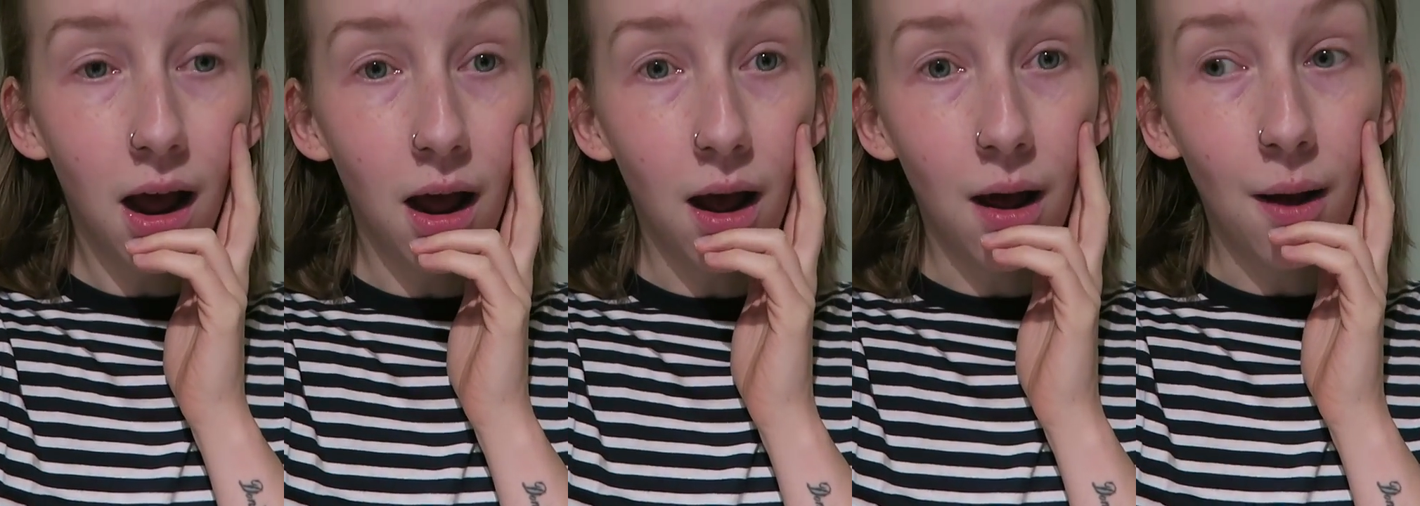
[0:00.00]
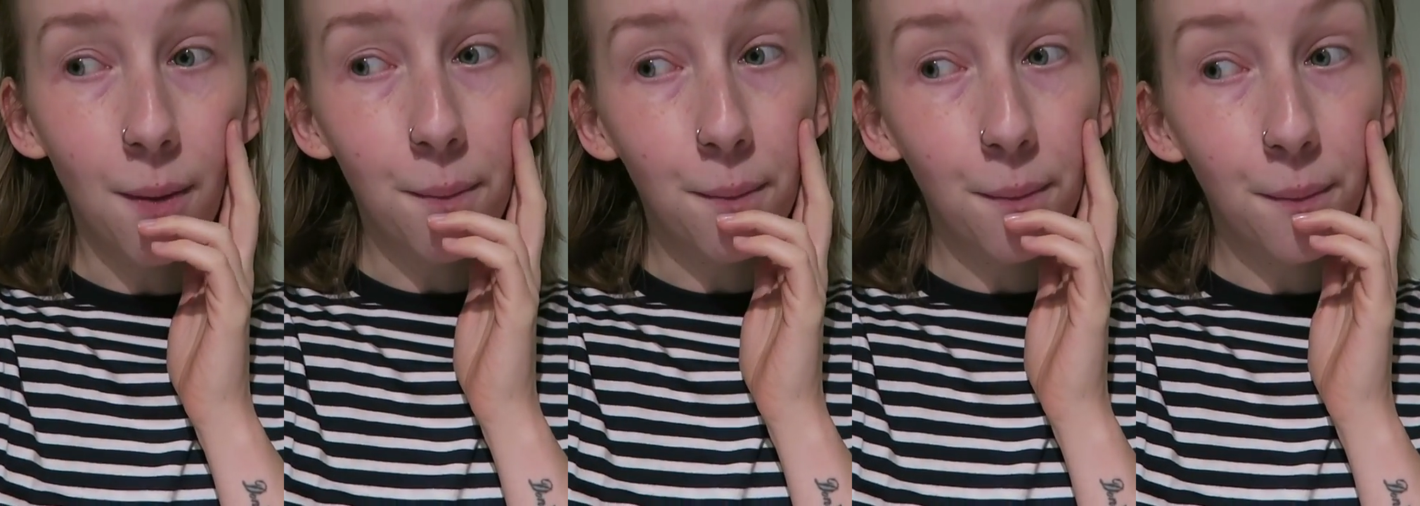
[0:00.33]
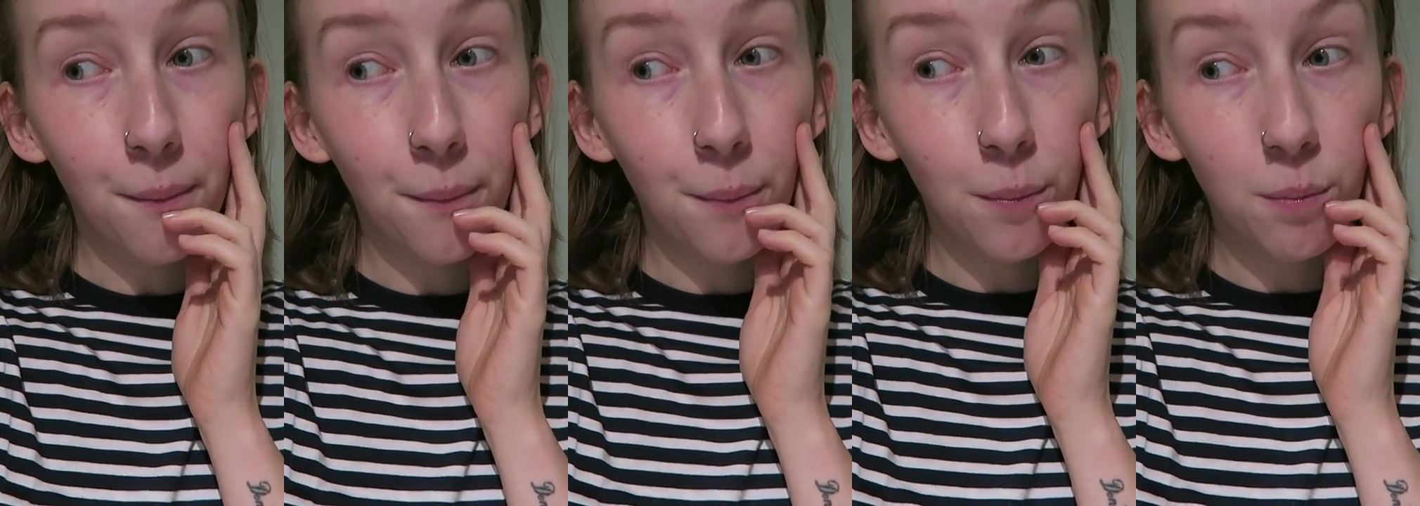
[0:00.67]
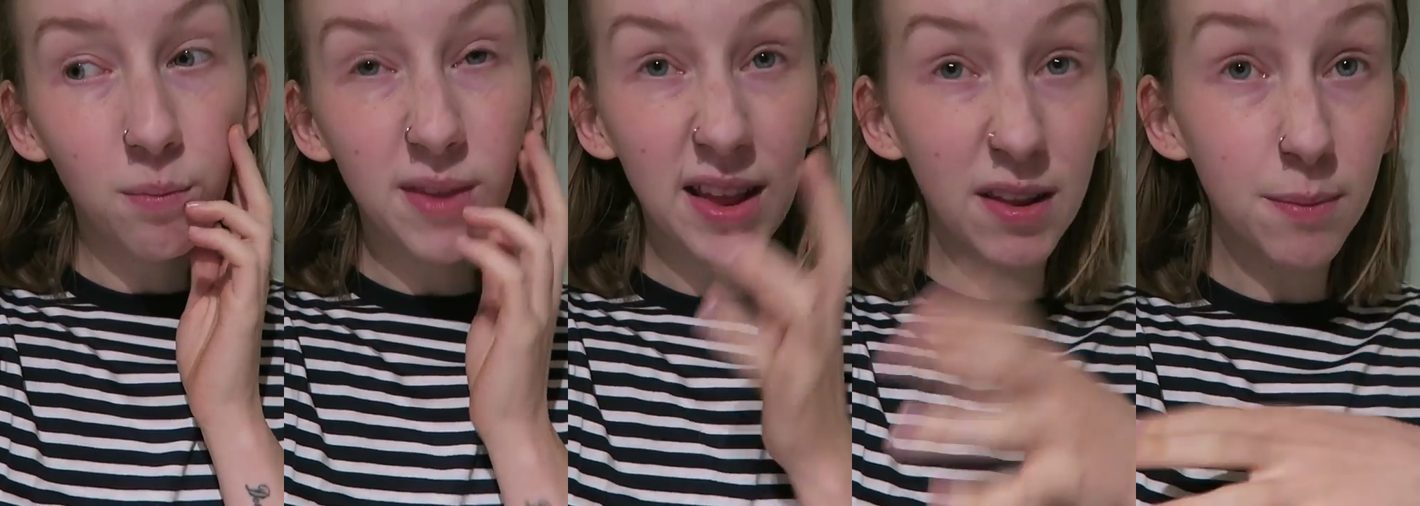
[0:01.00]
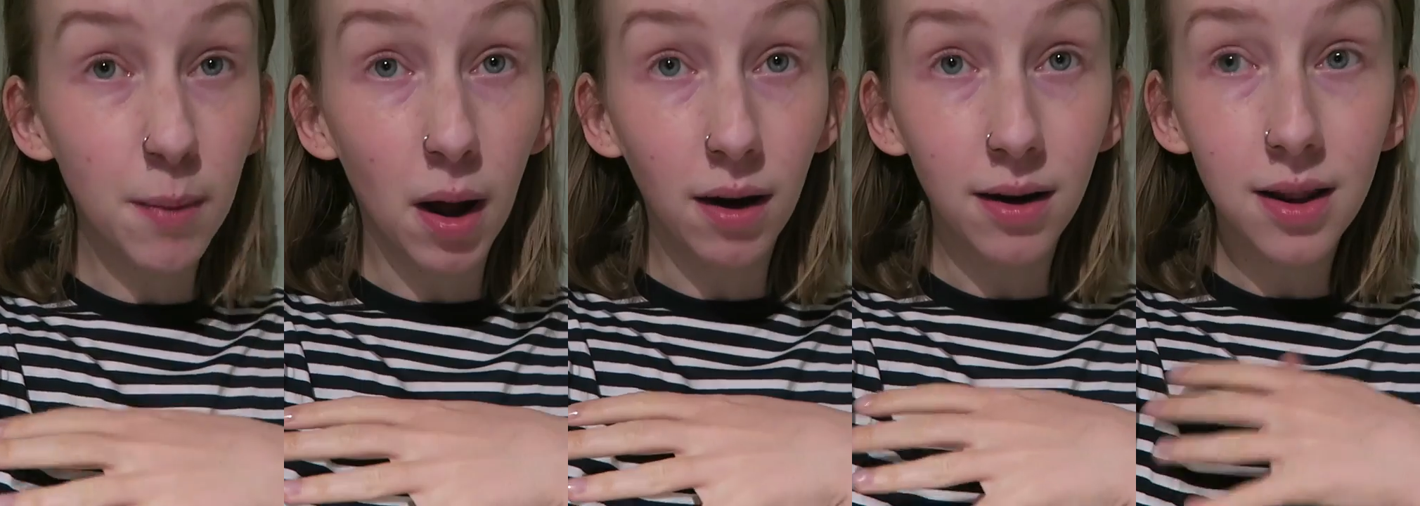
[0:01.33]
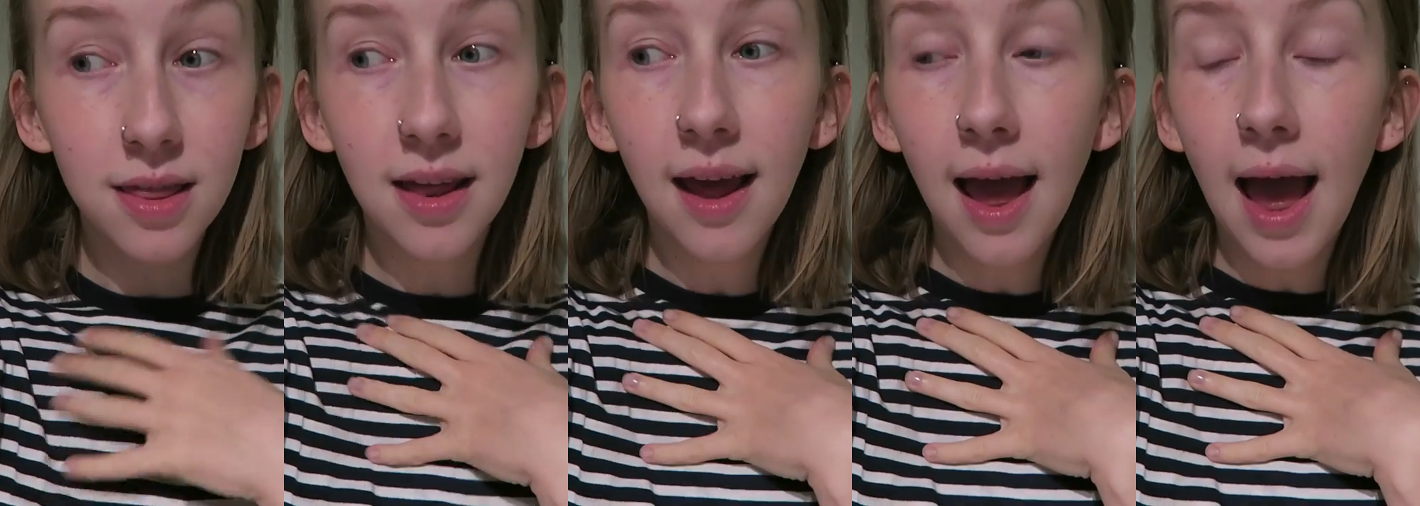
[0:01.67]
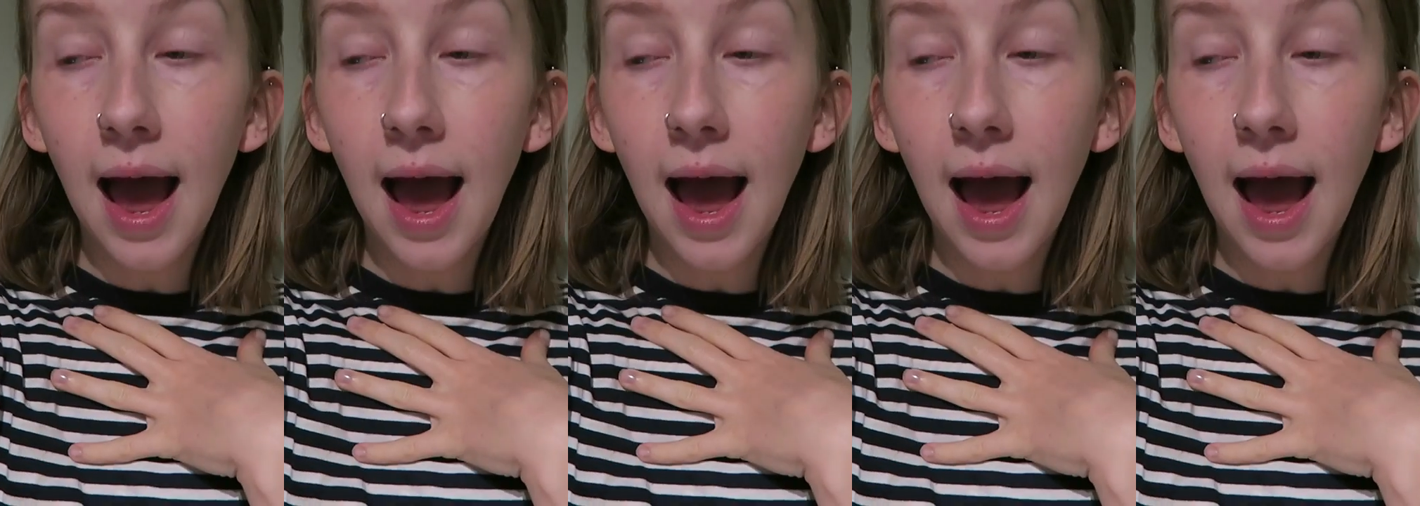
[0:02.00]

um, this month.